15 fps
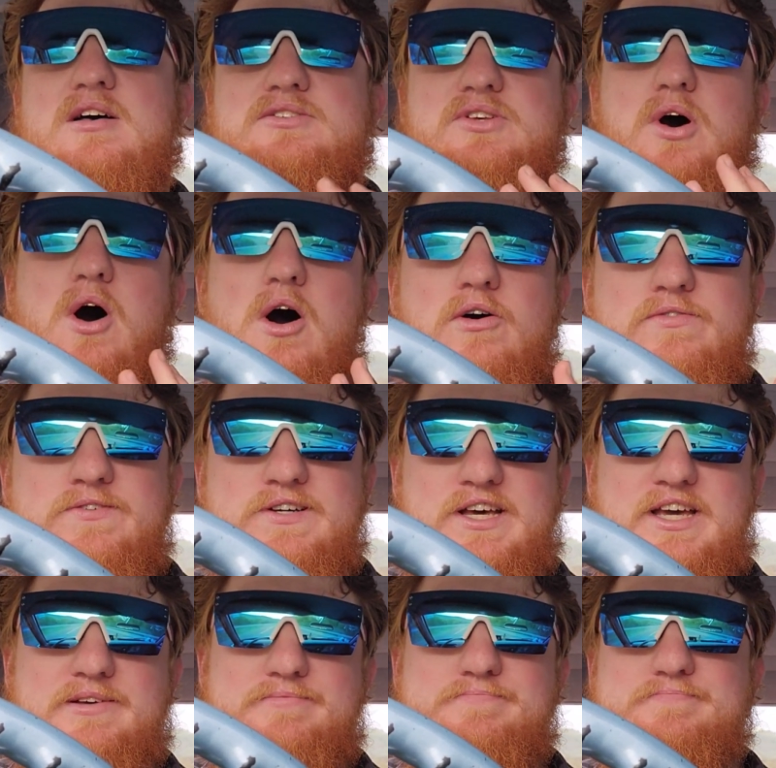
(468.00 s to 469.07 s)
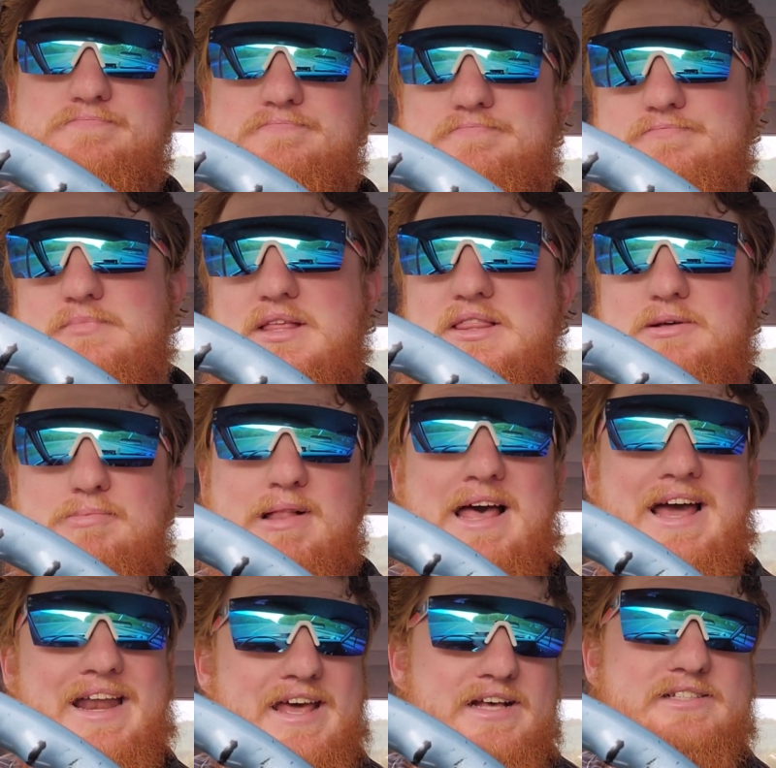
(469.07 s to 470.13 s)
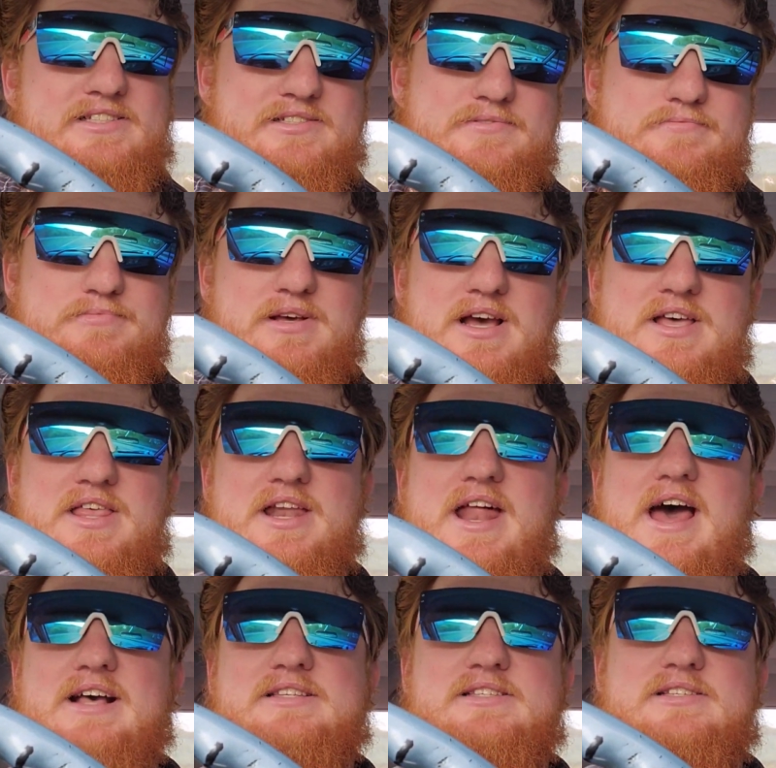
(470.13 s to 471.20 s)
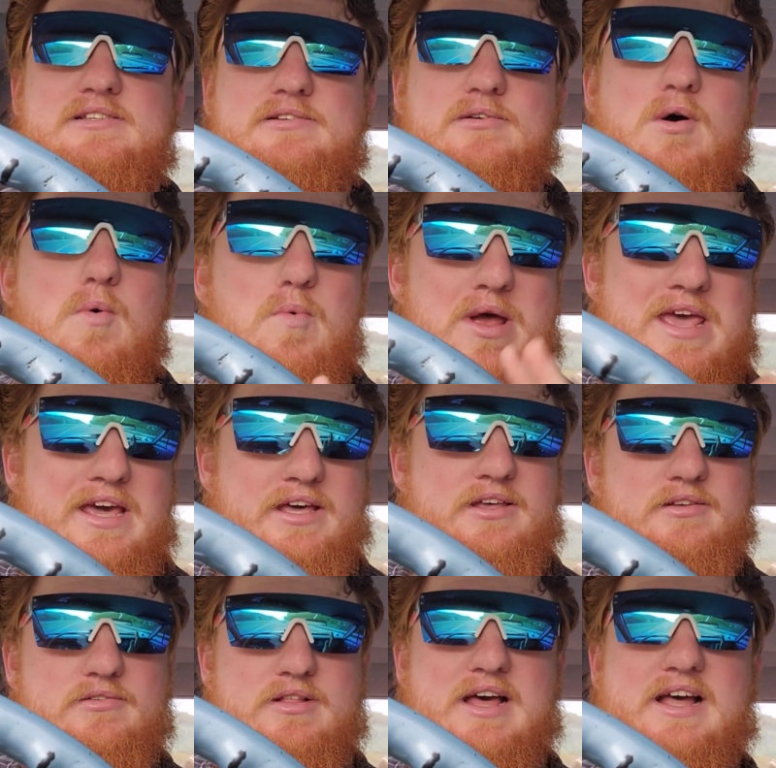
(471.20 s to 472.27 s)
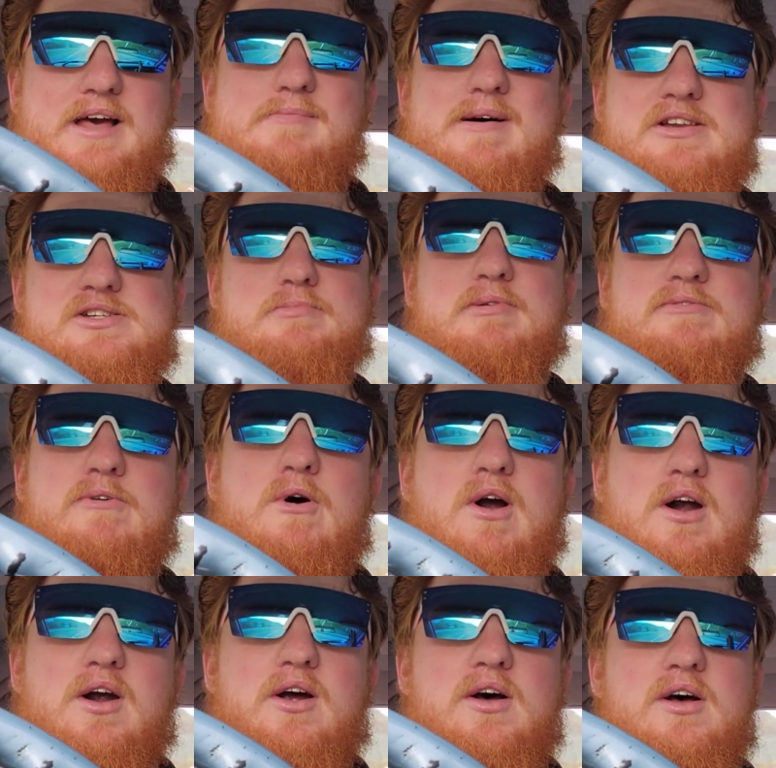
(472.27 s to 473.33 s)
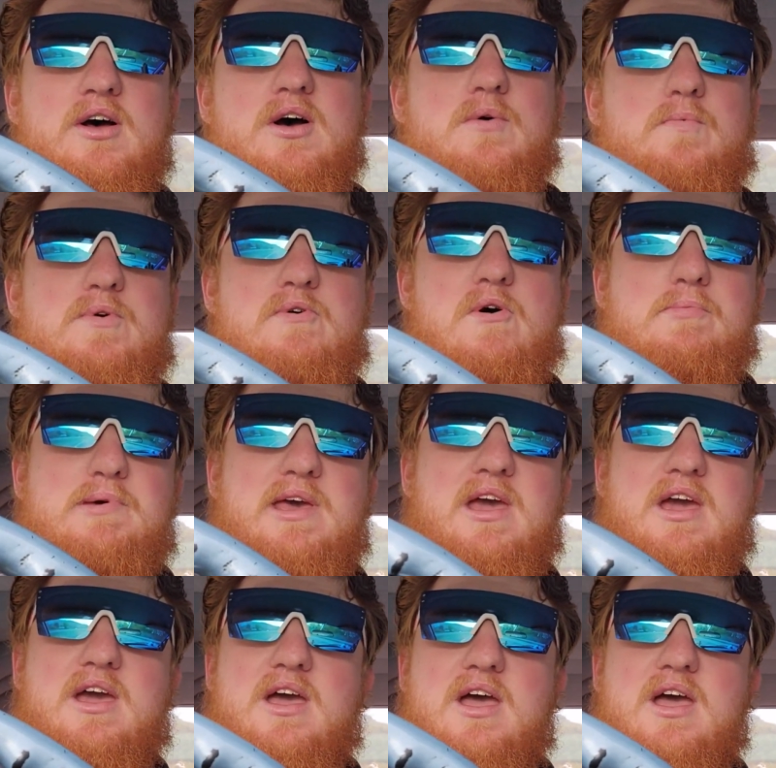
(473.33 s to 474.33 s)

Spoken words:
So hopefully, the plan is in the next week, like I mentioned before, we will be